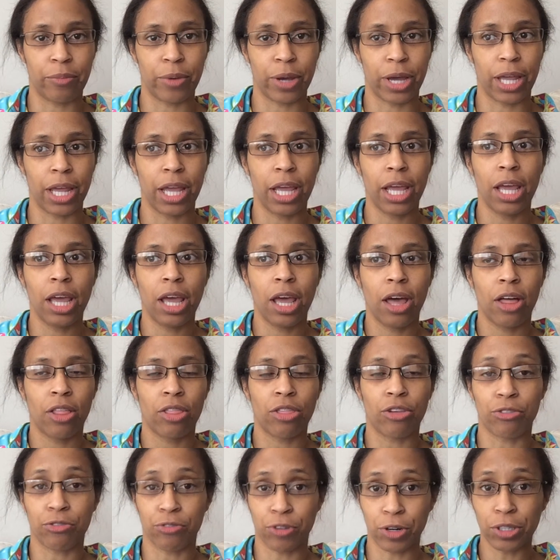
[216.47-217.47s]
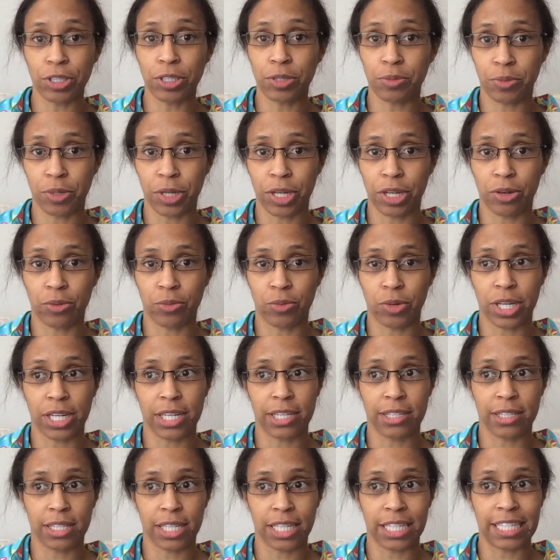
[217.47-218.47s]
But the first book
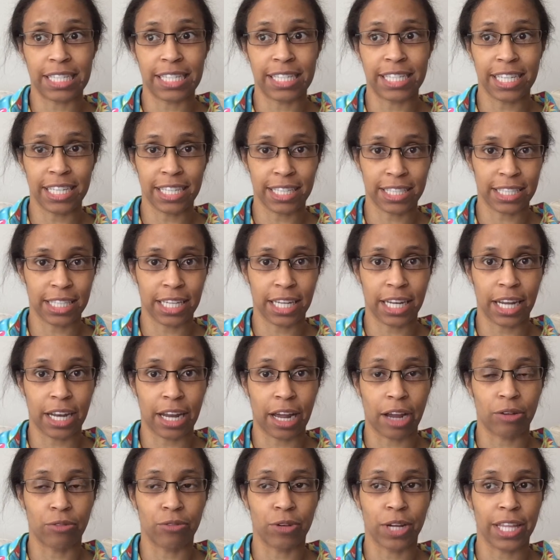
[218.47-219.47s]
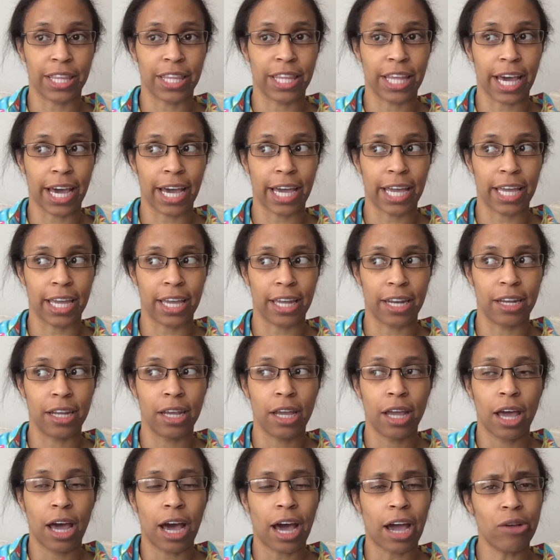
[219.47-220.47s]
was Addicted, and I read that. And
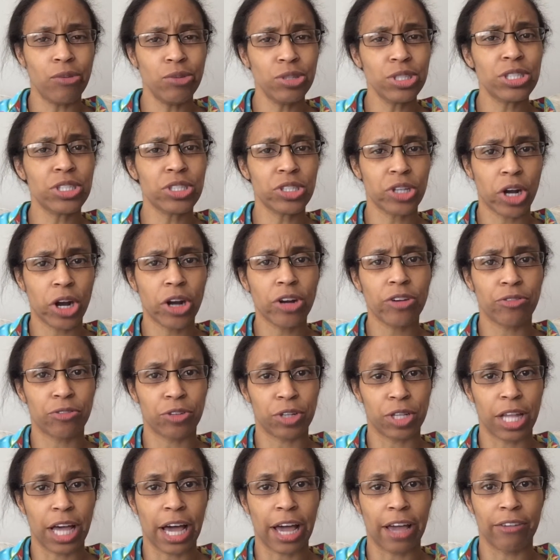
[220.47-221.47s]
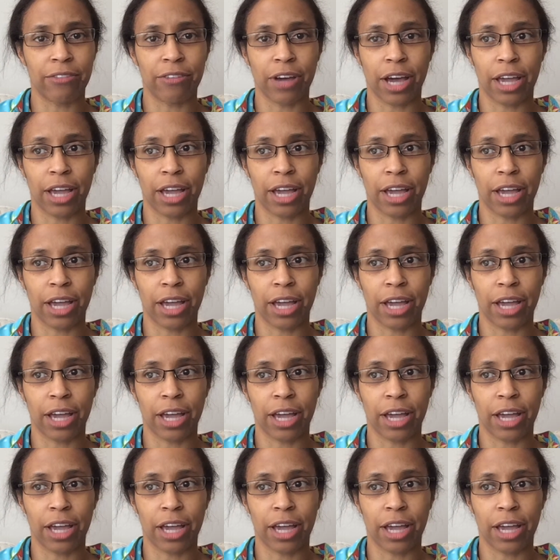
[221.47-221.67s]
I was scarred for life.